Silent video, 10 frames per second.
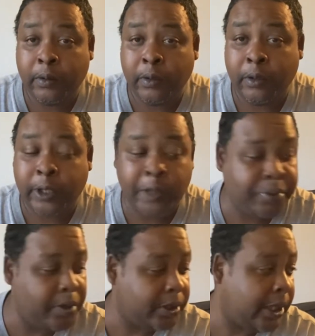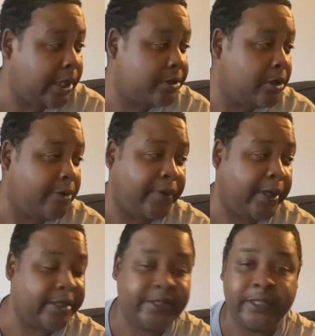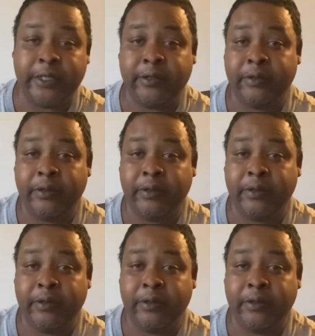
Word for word: All that punk ass, soft ass shit.